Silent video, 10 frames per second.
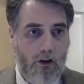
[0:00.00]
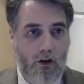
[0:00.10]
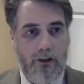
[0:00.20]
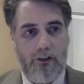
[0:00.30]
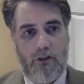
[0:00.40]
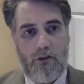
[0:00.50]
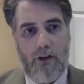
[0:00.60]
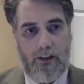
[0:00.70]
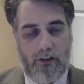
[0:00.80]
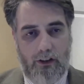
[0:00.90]
God has
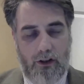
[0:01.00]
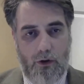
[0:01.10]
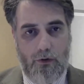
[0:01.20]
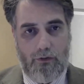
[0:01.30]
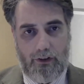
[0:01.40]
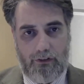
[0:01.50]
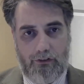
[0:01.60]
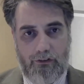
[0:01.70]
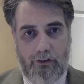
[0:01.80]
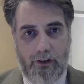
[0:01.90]
created a
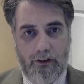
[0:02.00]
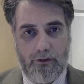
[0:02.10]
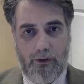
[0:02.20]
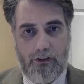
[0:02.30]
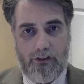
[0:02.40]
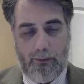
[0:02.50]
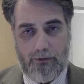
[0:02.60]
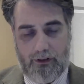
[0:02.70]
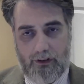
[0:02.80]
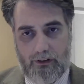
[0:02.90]
universe filled with
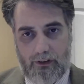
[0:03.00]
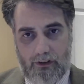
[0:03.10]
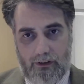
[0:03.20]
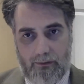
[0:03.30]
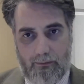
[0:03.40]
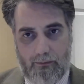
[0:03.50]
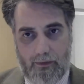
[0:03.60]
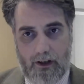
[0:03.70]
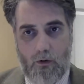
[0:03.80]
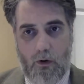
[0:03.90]
substances,
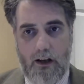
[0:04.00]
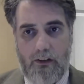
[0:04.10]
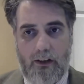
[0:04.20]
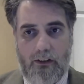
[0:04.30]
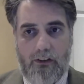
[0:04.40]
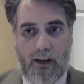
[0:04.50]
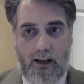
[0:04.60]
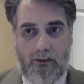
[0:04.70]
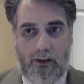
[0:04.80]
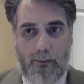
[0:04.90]
and Aquinas
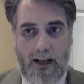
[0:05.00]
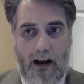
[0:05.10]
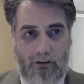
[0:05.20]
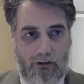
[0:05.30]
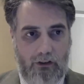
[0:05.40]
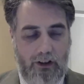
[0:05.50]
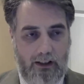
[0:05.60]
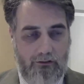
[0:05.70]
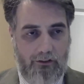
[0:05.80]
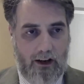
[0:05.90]
understands them in
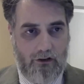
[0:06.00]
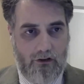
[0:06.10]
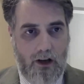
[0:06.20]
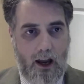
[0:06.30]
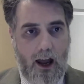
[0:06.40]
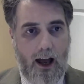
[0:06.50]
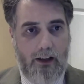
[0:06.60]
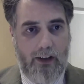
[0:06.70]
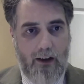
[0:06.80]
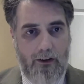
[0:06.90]
Aristotelian fashion
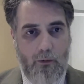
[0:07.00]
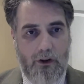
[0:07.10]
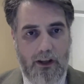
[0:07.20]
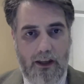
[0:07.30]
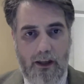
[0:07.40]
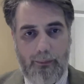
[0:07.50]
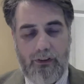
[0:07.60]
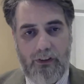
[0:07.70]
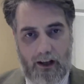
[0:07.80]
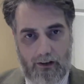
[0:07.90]
as having within
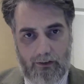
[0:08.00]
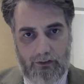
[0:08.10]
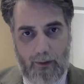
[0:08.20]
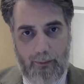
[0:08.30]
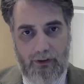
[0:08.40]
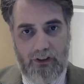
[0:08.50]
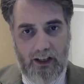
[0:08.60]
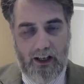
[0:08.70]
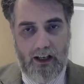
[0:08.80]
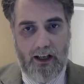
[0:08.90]
themselves a
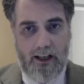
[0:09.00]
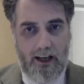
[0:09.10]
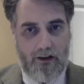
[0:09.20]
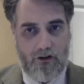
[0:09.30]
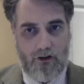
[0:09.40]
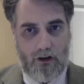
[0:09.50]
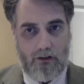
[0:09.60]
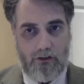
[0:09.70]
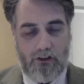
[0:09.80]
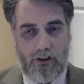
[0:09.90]
particular nature
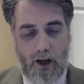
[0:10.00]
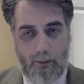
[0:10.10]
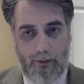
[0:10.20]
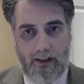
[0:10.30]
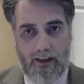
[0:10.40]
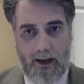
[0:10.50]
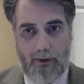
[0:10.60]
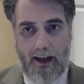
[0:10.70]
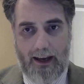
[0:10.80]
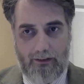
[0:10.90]
determining their
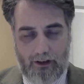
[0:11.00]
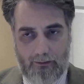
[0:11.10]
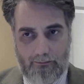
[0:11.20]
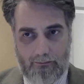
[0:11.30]
behavior.